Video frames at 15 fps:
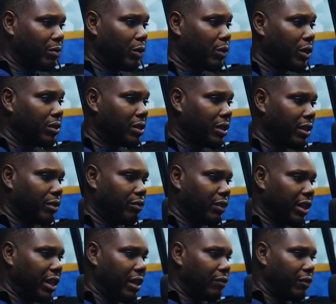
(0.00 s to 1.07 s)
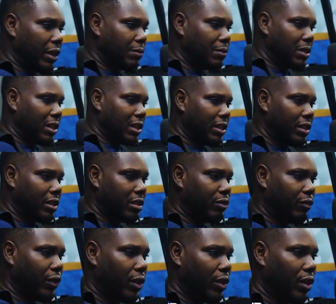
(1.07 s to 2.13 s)
will take over if APC leaders
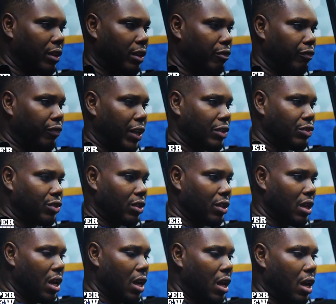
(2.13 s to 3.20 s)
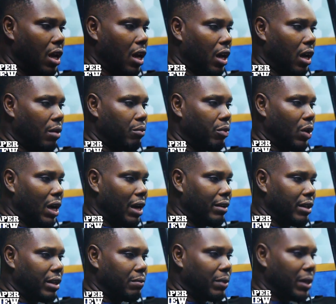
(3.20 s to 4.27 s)
fail on convention.
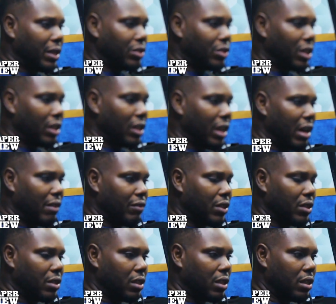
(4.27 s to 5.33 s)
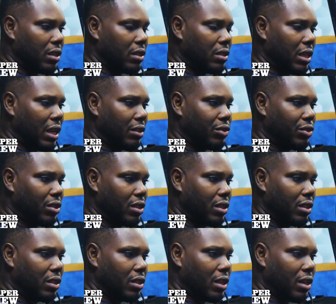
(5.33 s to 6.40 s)
Buhari, page 11. It's actually,